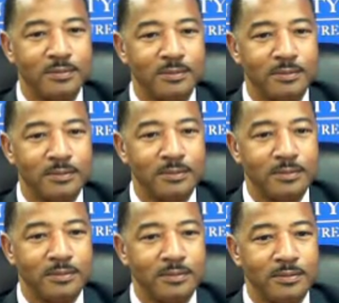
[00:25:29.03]

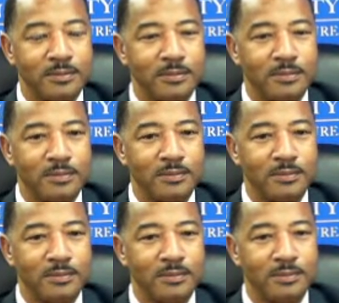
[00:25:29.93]

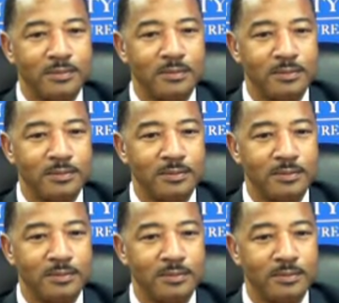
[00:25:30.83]

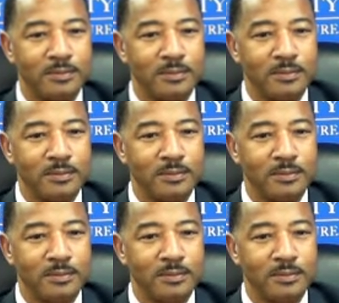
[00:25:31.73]
The person shown says nothing.